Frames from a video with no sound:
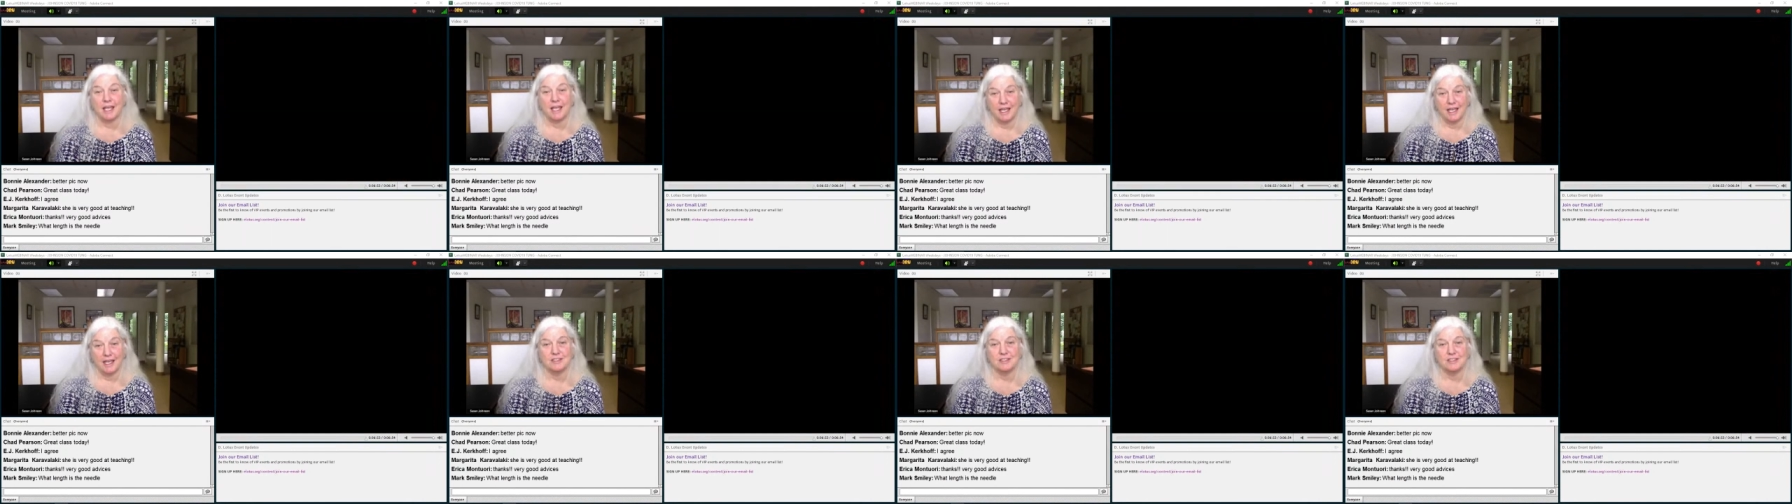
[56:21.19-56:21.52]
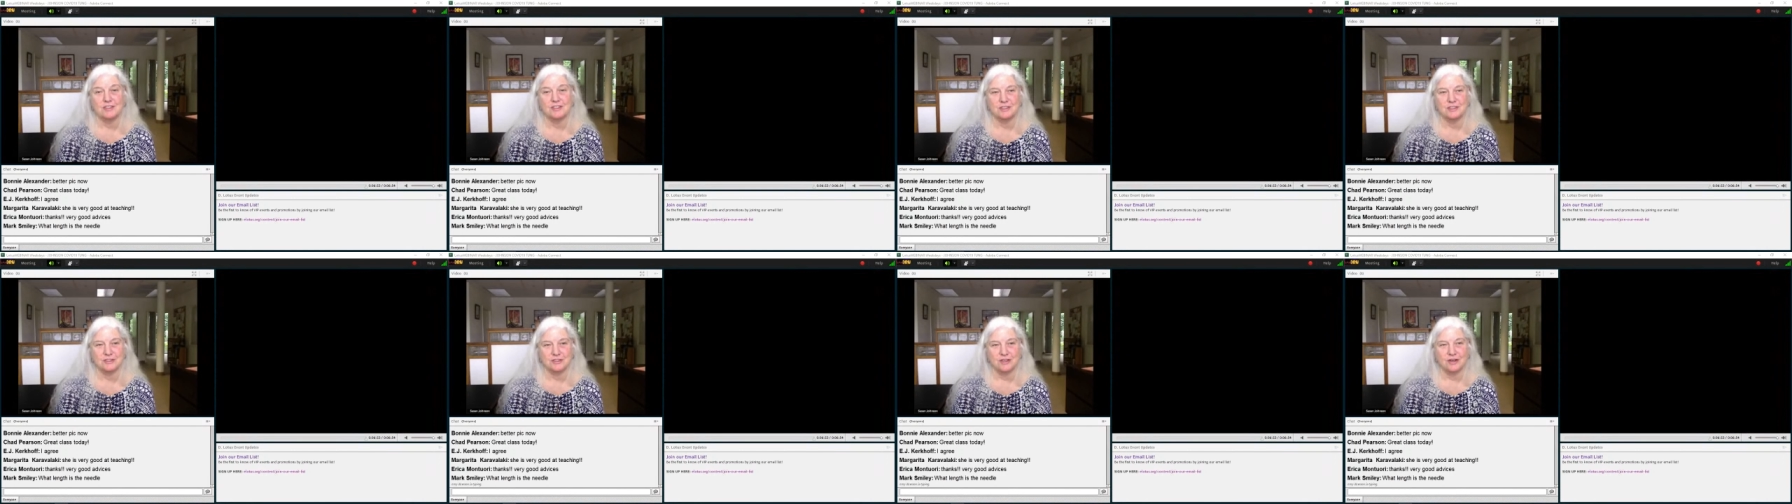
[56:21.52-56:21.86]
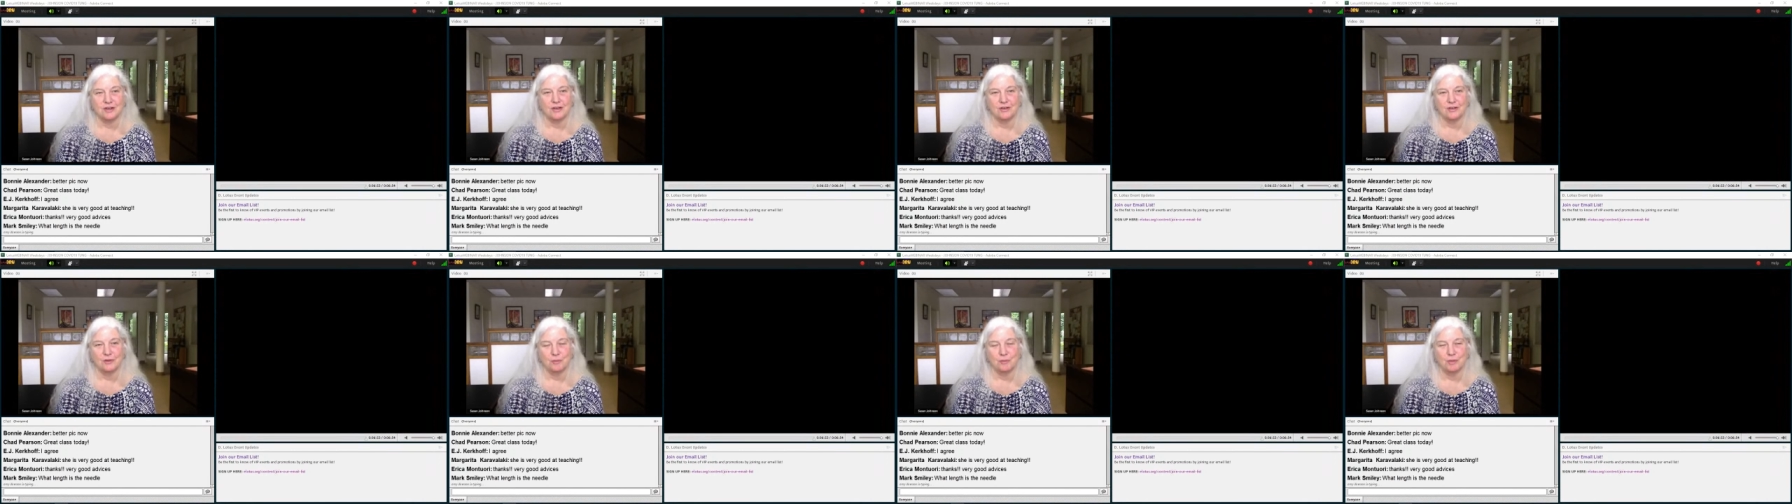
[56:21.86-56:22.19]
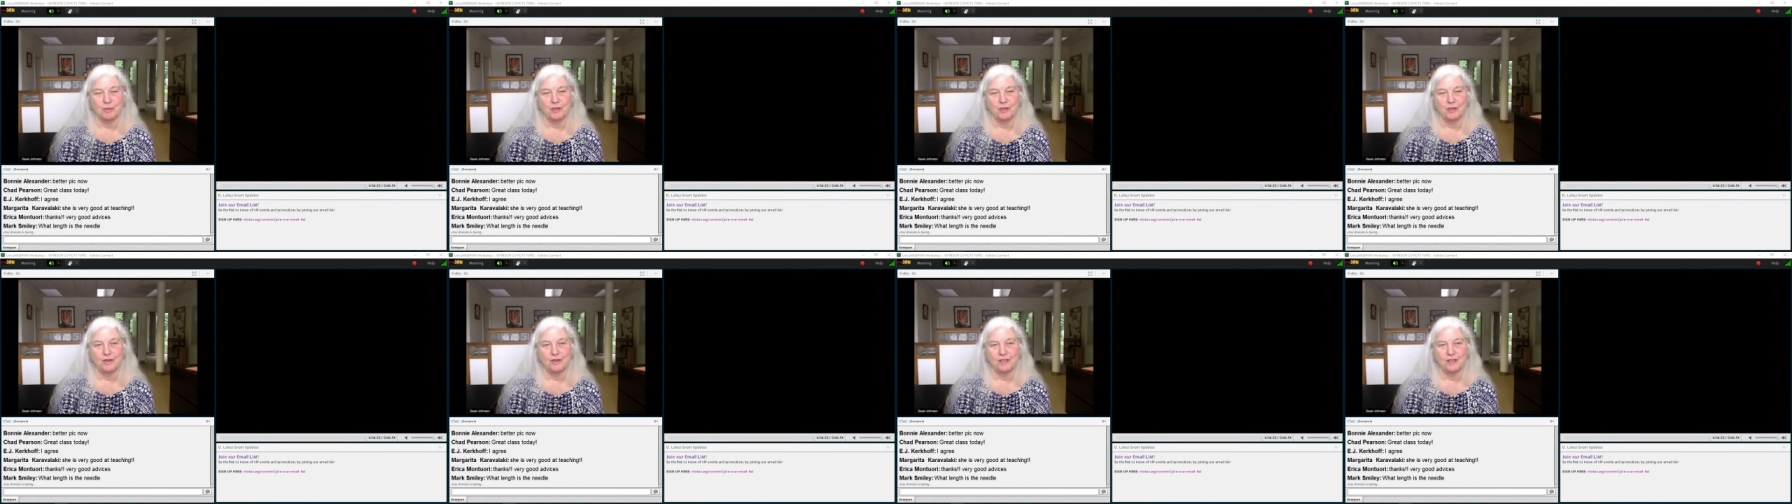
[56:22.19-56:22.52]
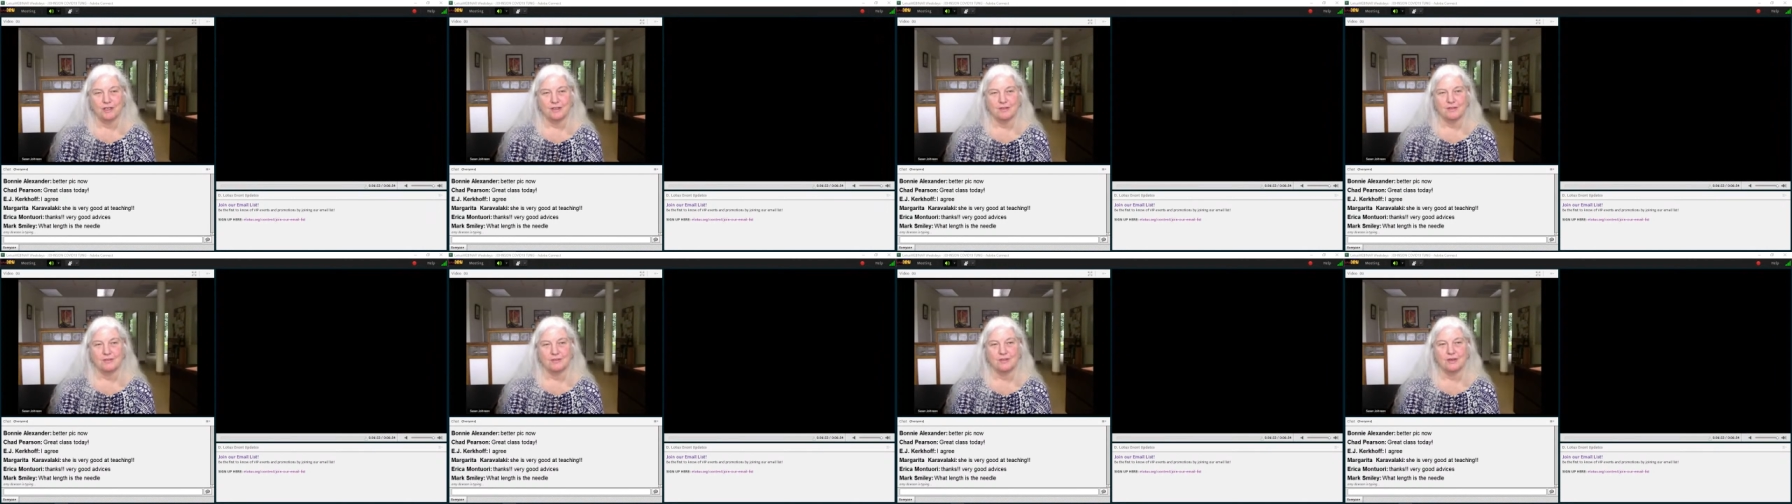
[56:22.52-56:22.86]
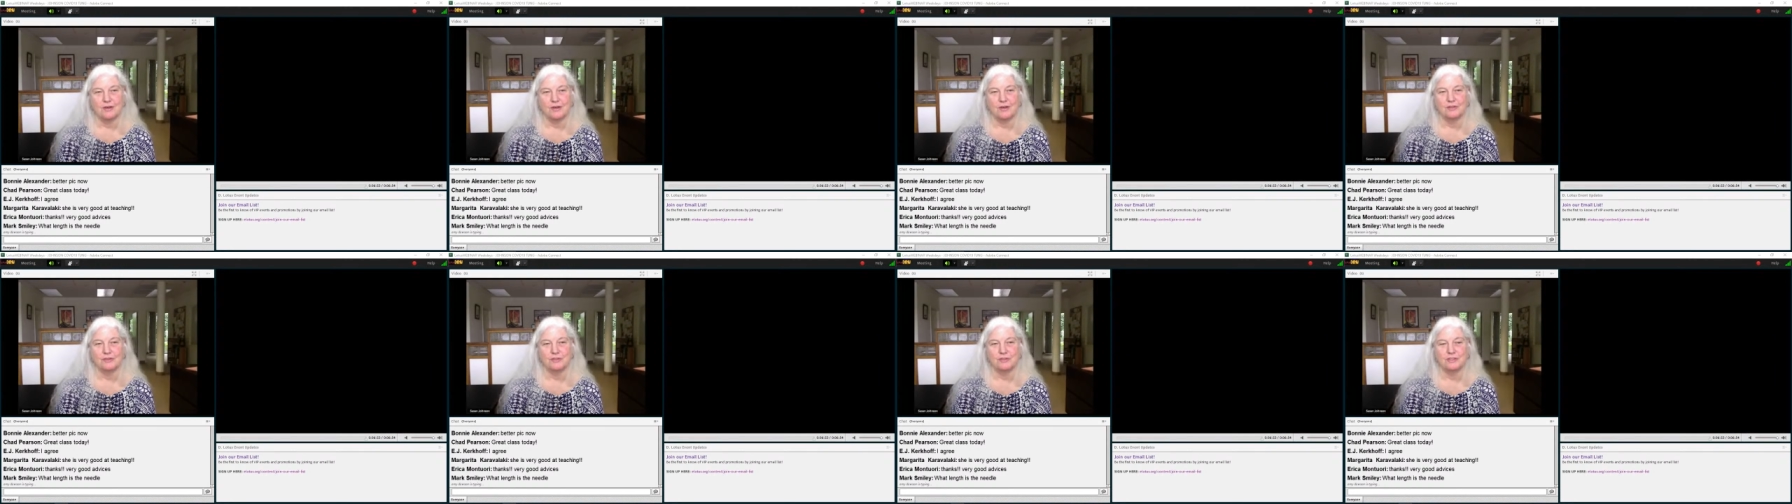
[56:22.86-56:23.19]
And she started her period.
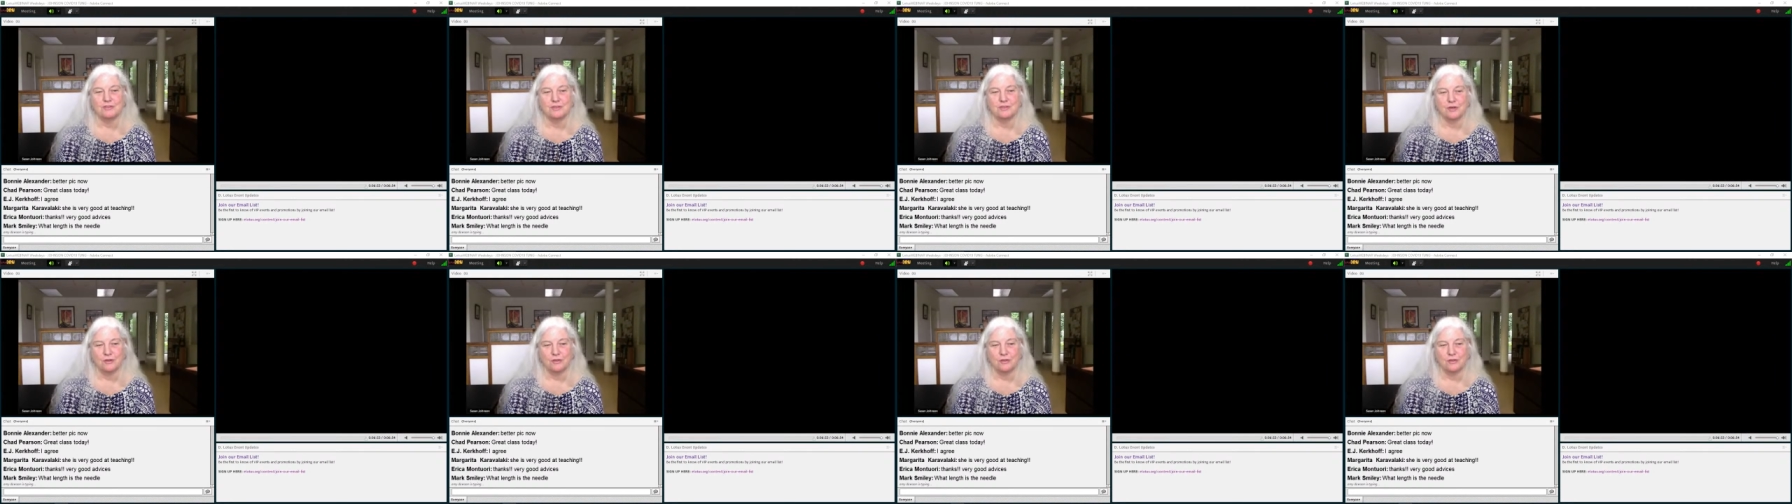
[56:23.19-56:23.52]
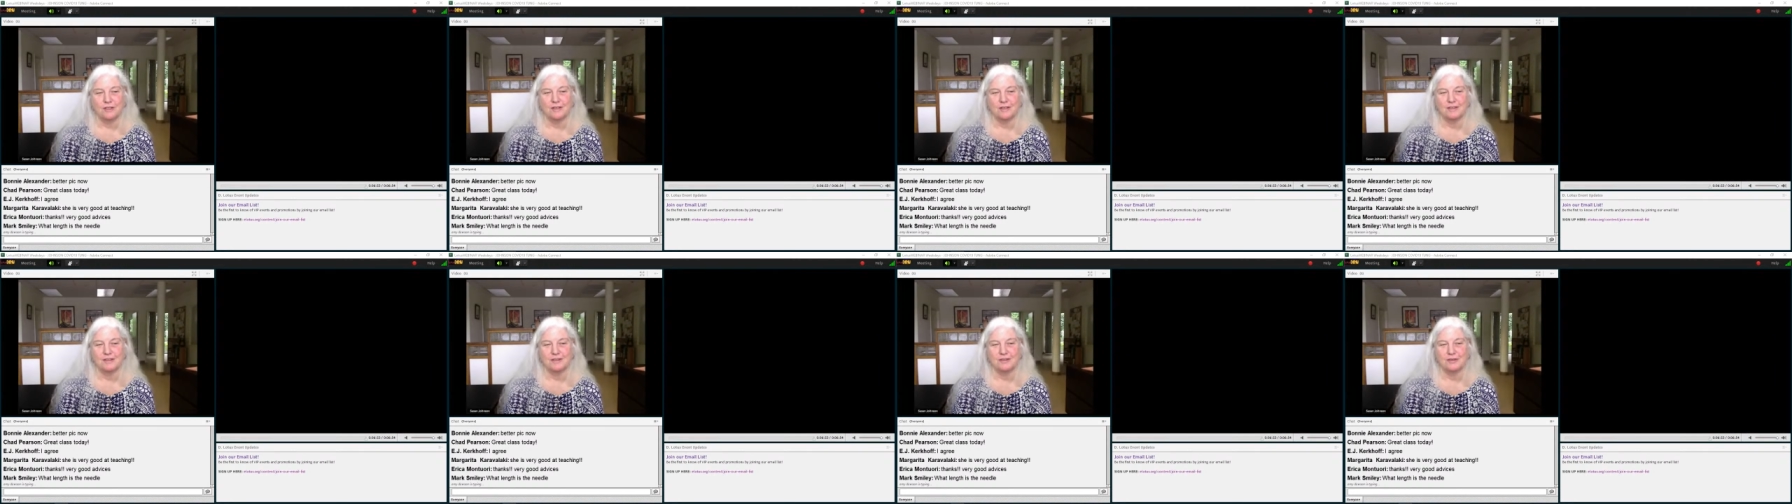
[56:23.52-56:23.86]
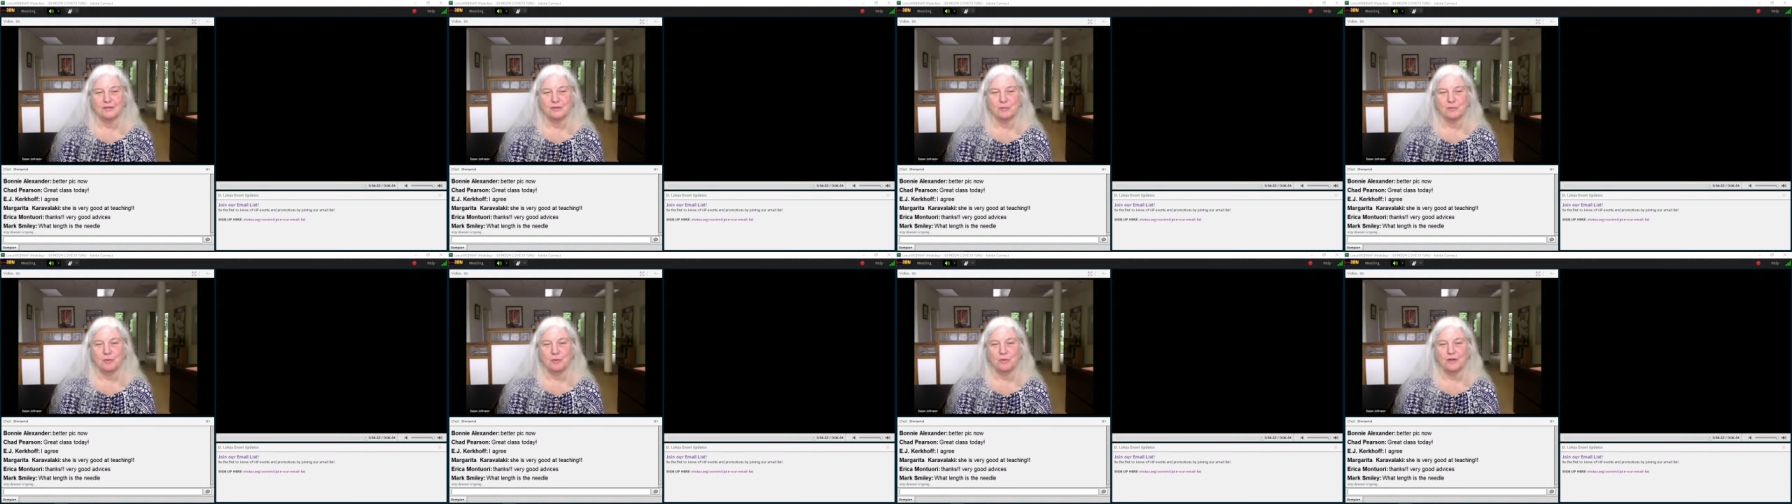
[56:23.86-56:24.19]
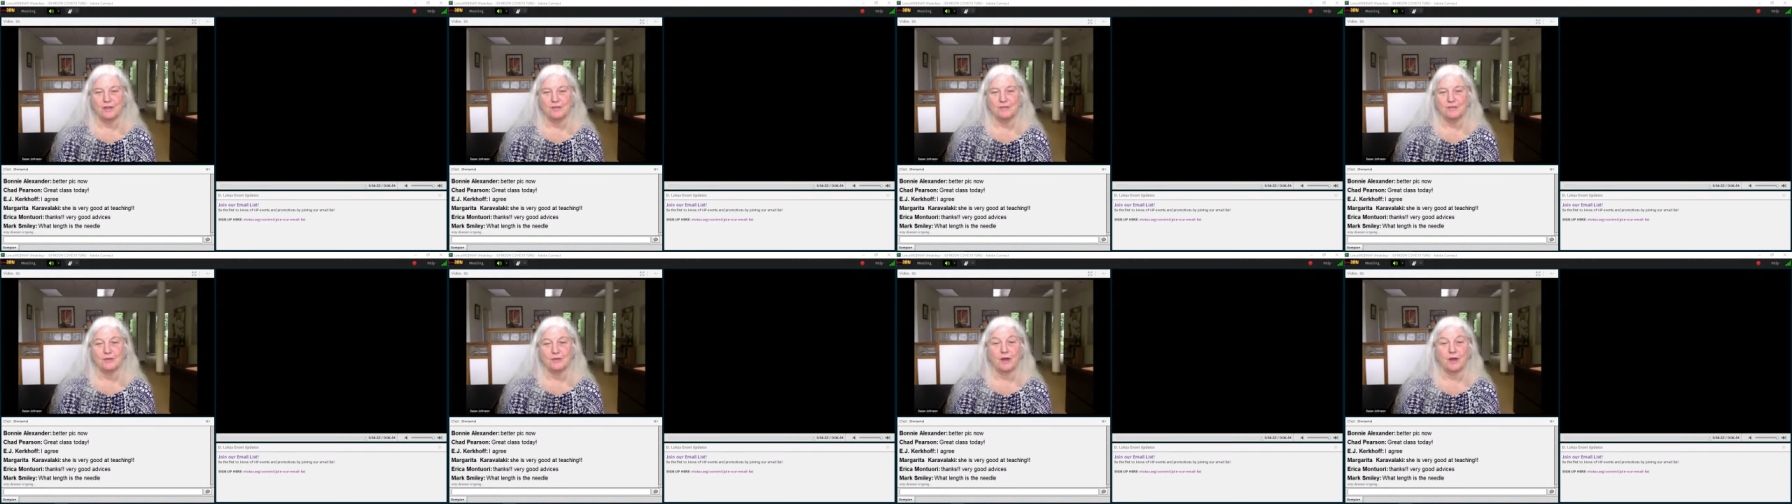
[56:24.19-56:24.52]
So she's holding on to those points.